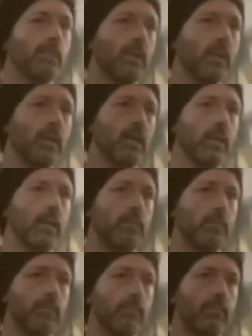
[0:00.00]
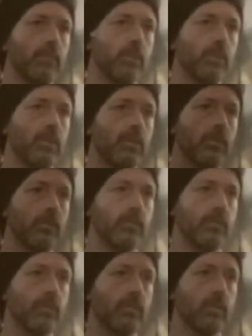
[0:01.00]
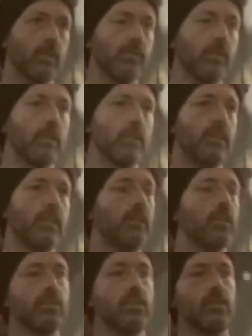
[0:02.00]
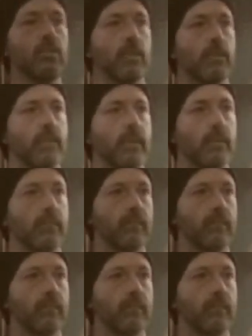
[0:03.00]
like um, to sort of feel as though they couldn't do something.